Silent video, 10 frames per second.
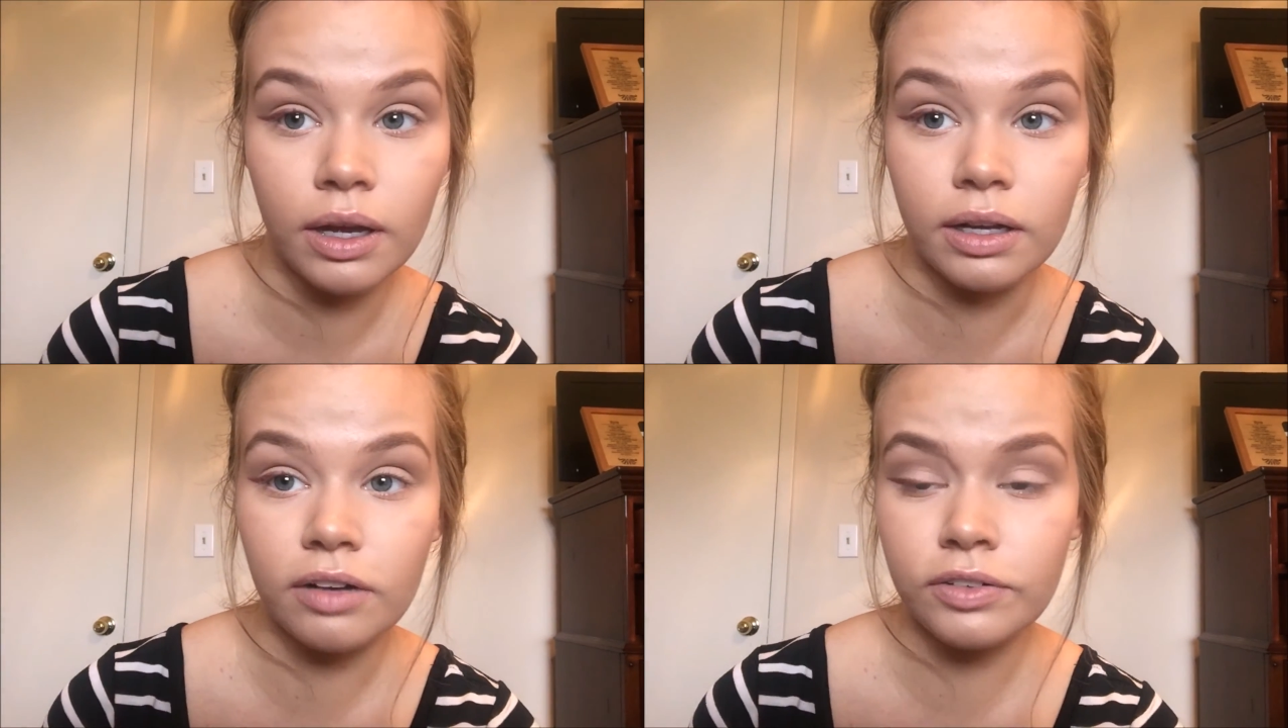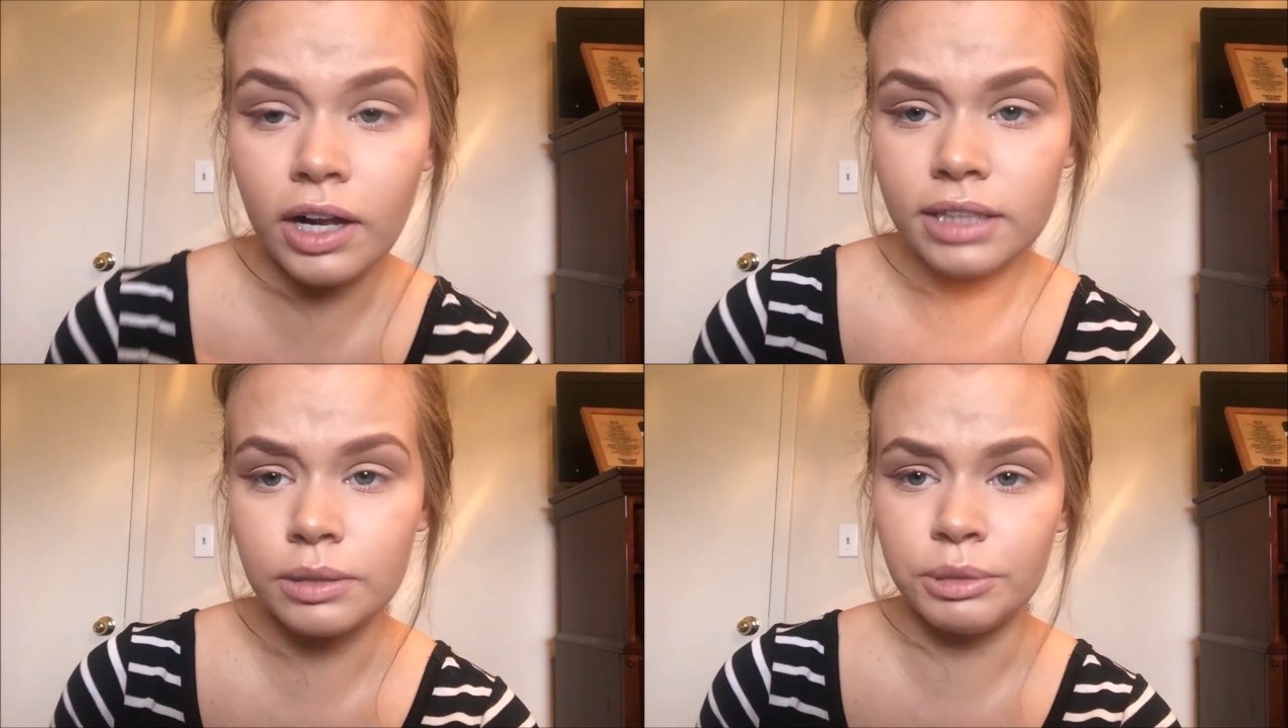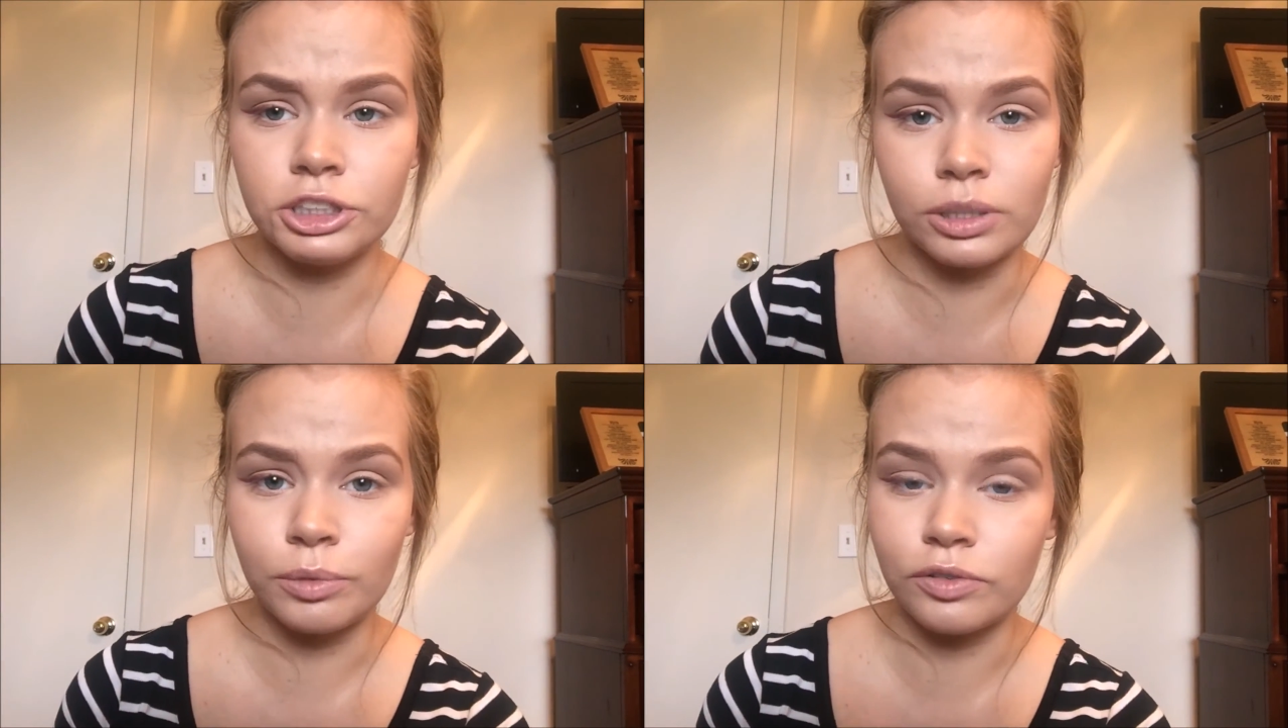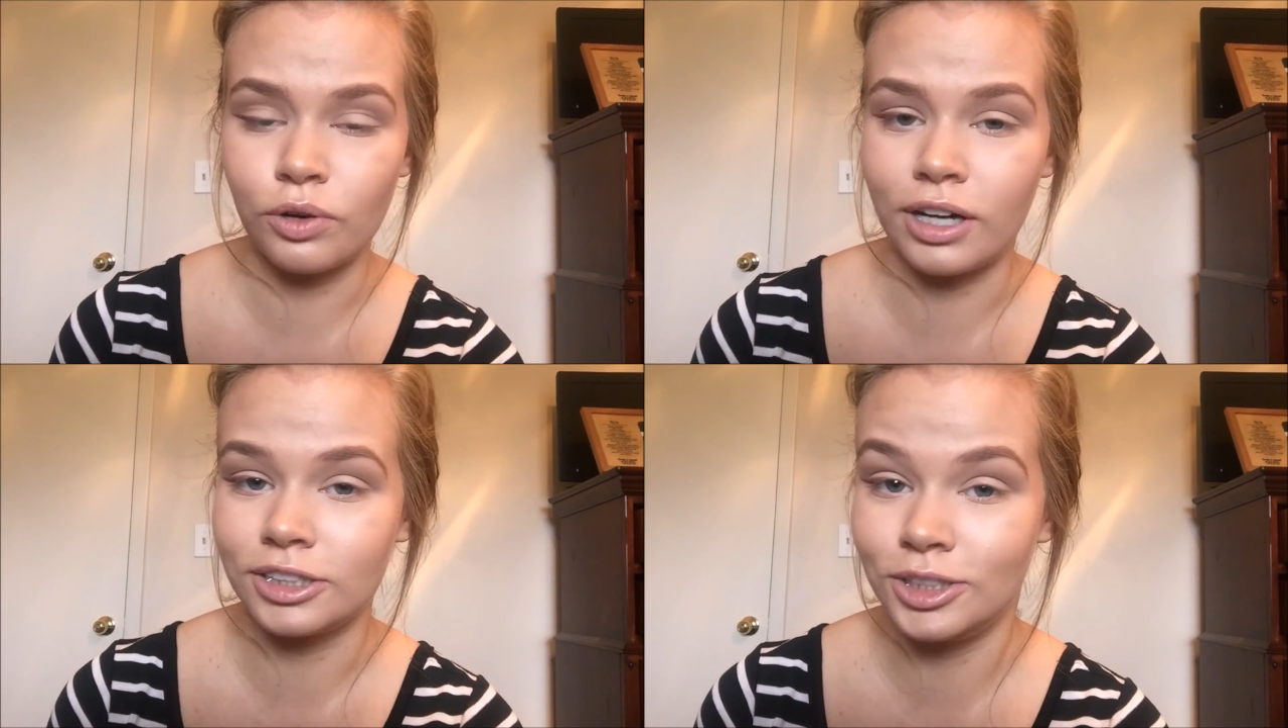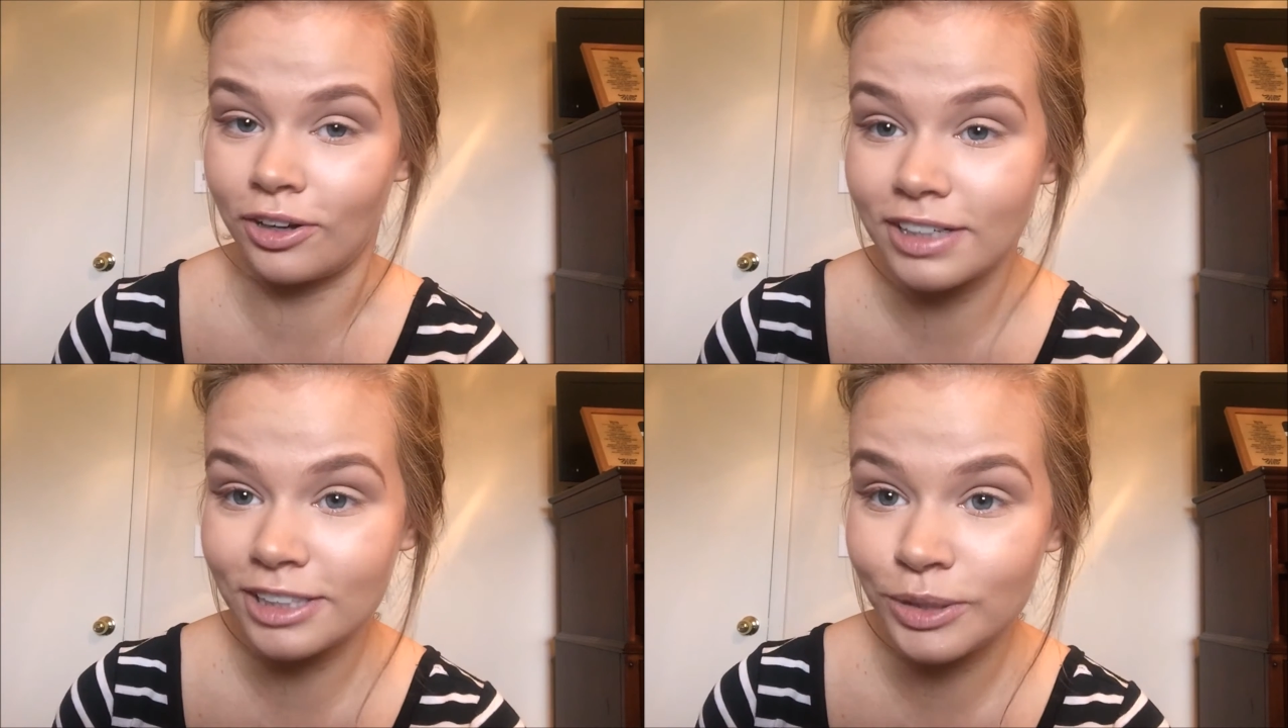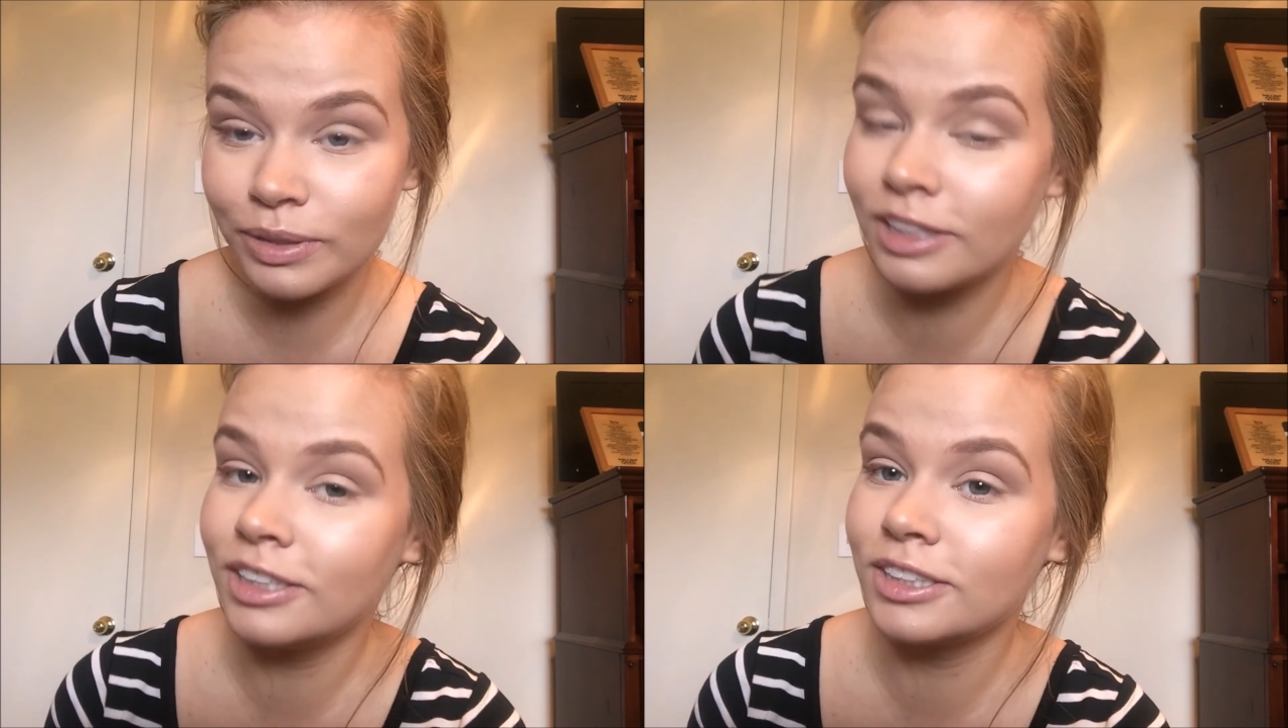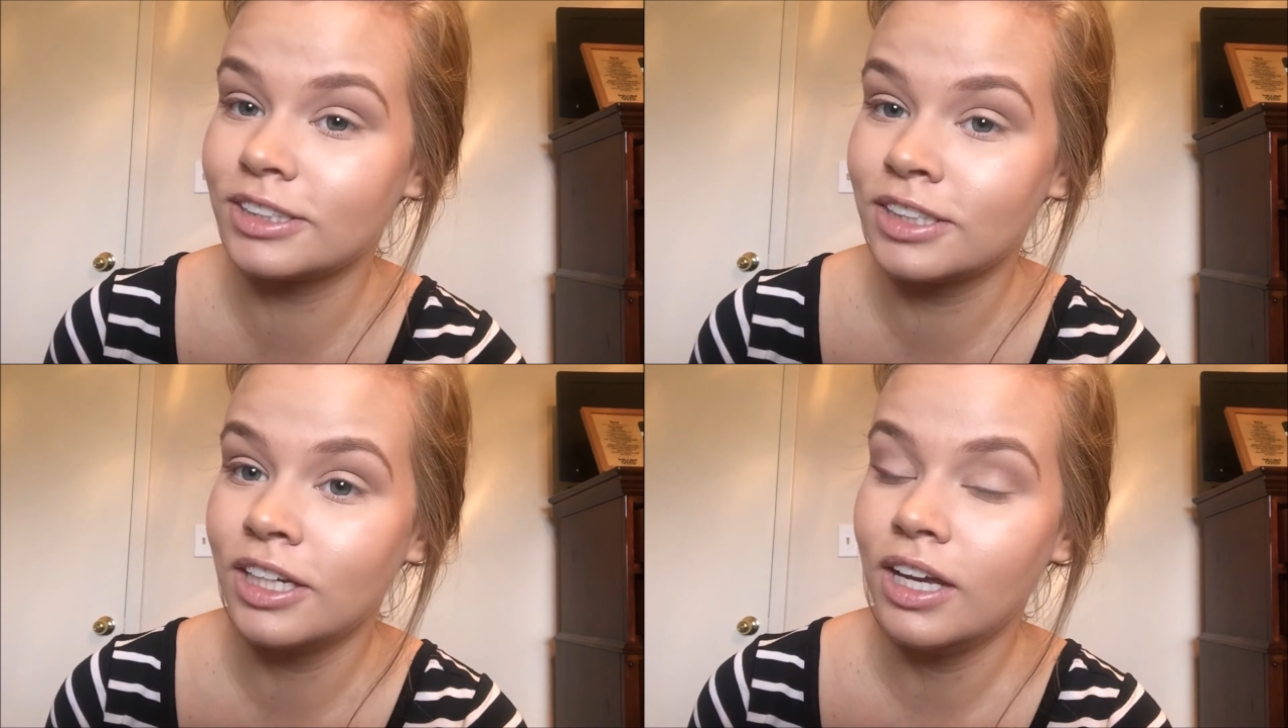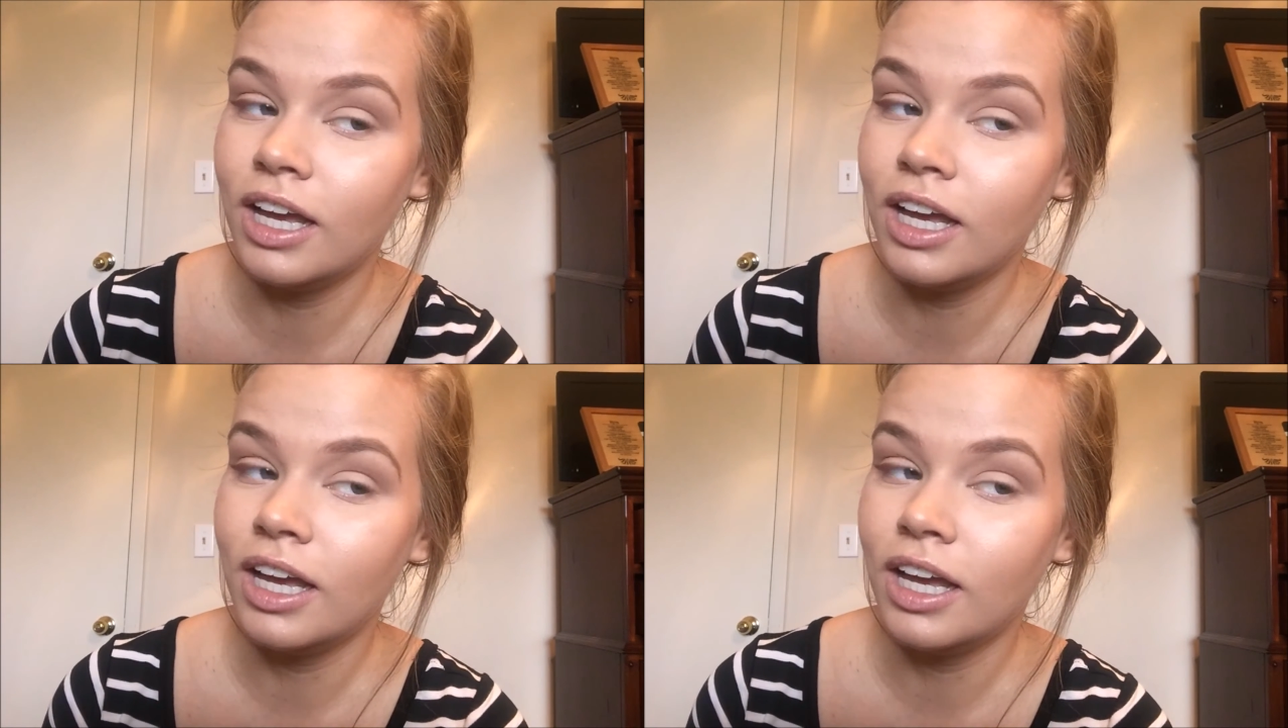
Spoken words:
And I forgot to mention before I started doing this,